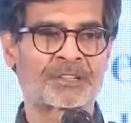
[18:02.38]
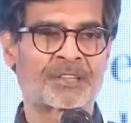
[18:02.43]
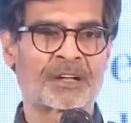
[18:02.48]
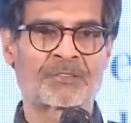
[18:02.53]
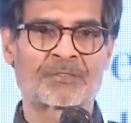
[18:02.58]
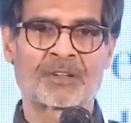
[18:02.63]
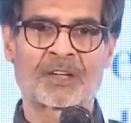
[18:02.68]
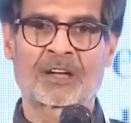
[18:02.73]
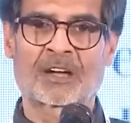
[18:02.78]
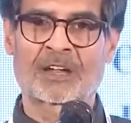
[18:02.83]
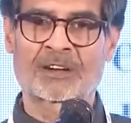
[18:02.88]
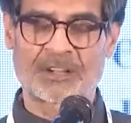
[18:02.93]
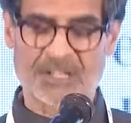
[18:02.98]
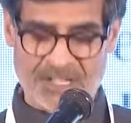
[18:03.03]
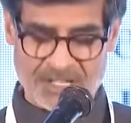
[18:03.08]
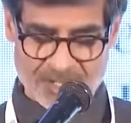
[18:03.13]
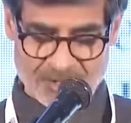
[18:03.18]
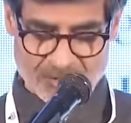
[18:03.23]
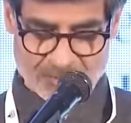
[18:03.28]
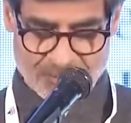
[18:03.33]
that we are
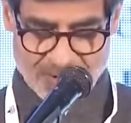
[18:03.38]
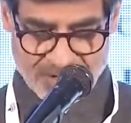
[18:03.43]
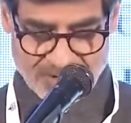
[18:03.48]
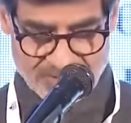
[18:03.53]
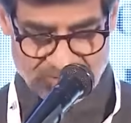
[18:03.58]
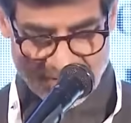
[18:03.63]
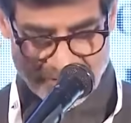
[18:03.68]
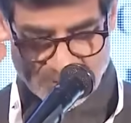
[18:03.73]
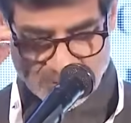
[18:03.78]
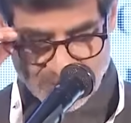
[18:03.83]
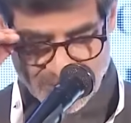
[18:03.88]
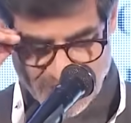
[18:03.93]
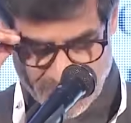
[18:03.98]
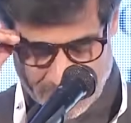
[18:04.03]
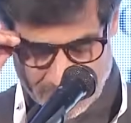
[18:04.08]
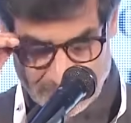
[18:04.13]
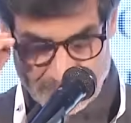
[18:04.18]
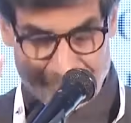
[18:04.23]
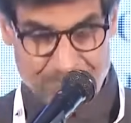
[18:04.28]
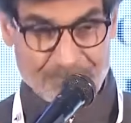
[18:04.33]
currently experiencing today.
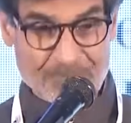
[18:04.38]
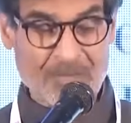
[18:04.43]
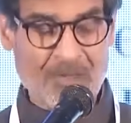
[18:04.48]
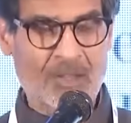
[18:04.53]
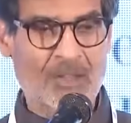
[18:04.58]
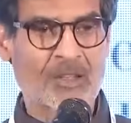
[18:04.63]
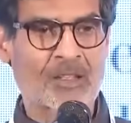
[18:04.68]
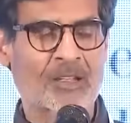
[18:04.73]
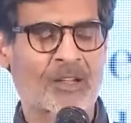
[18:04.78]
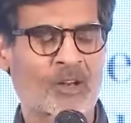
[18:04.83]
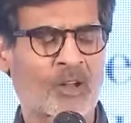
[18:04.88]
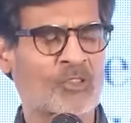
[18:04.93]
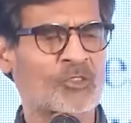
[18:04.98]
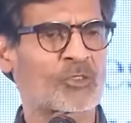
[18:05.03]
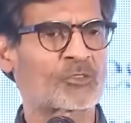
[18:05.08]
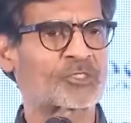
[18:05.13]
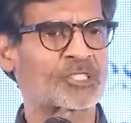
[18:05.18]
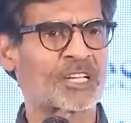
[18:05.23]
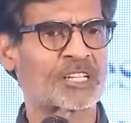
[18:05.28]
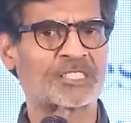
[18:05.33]
Lots
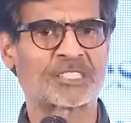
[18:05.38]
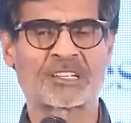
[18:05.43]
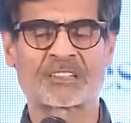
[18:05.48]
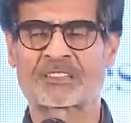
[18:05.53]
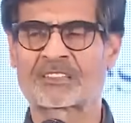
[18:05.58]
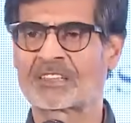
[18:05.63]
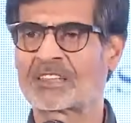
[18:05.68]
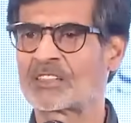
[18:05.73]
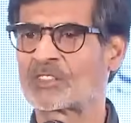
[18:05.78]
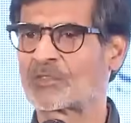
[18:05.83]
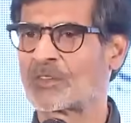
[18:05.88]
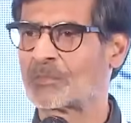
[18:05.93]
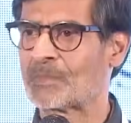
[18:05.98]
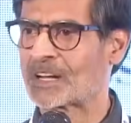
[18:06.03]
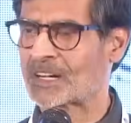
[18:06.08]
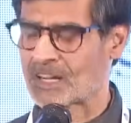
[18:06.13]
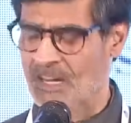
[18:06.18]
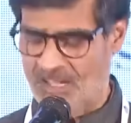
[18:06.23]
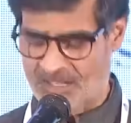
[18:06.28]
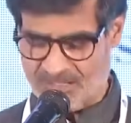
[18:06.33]
of changes since we
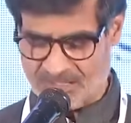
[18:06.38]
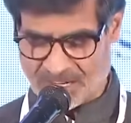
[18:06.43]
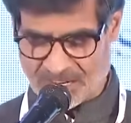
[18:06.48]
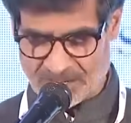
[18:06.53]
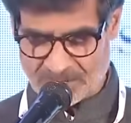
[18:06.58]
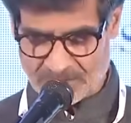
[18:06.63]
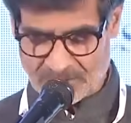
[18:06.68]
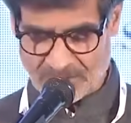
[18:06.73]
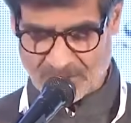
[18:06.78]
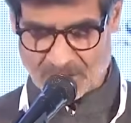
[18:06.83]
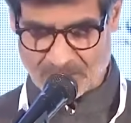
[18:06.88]
met last time.